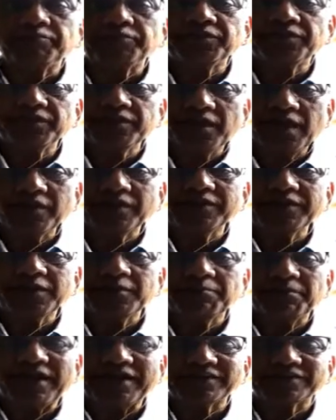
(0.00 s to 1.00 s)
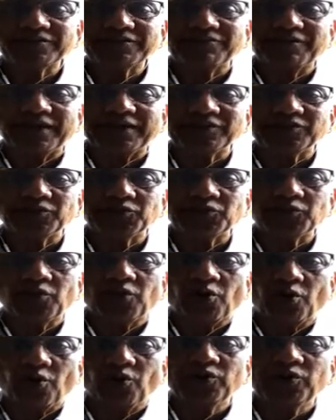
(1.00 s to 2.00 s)
Nothing pacifies you.
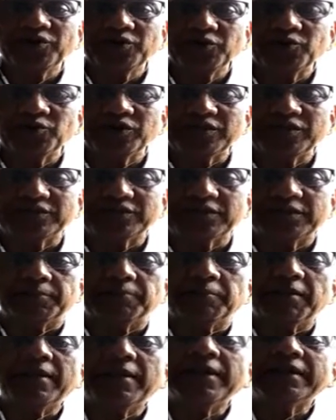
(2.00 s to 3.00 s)
Only you need sleep.